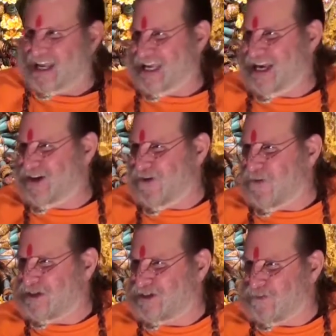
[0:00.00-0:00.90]
a kid who
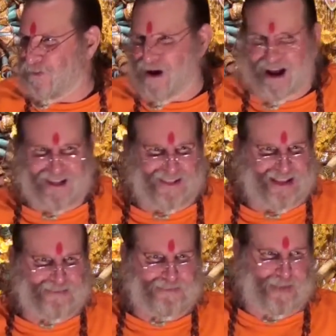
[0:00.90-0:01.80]
was well
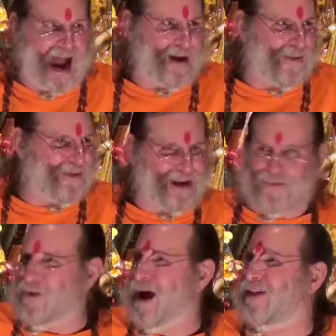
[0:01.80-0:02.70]
empowered
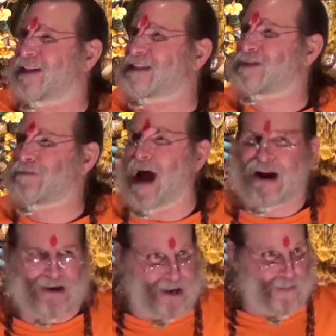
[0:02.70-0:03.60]
and well
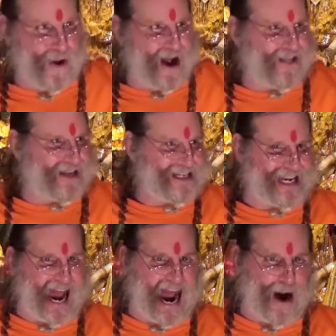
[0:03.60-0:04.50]
inspired and well
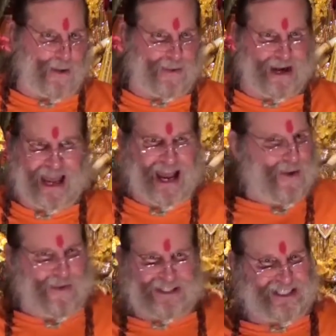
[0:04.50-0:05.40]

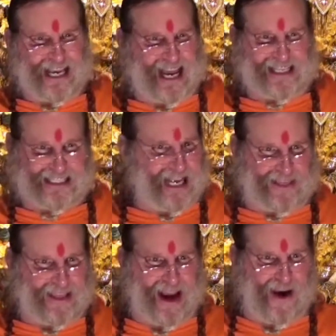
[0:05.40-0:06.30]
endowed would say,
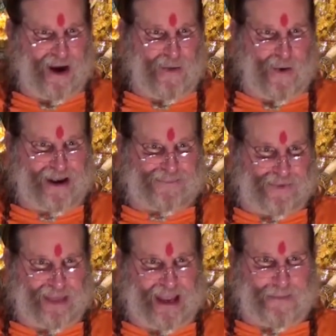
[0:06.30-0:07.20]
sit there and wait
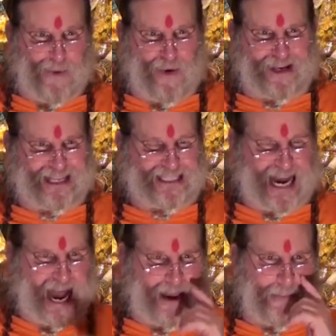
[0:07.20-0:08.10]
for the appointed
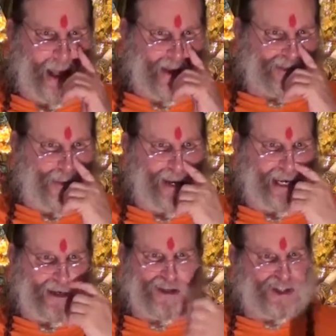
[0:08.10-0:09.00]
time so
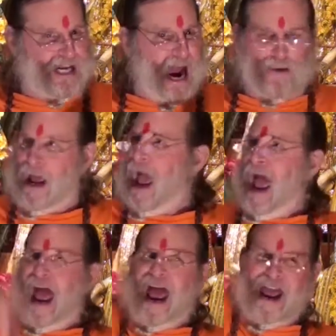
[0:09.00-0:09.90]
he could shout,
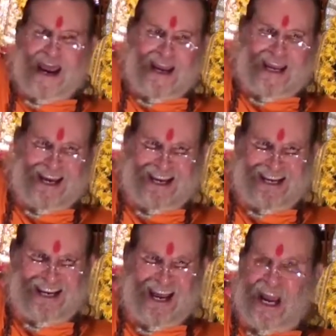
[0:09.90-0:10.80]

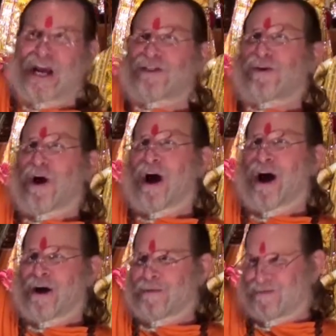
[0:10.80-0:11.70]
Hey,
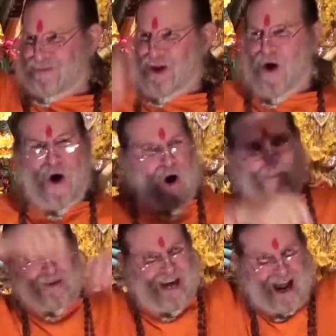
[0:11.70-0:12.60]
Indra,
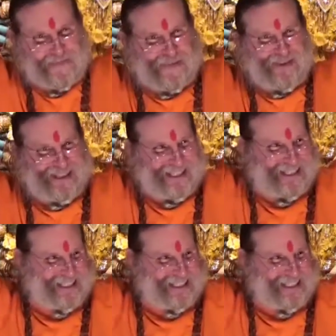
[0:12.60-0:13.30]
open up!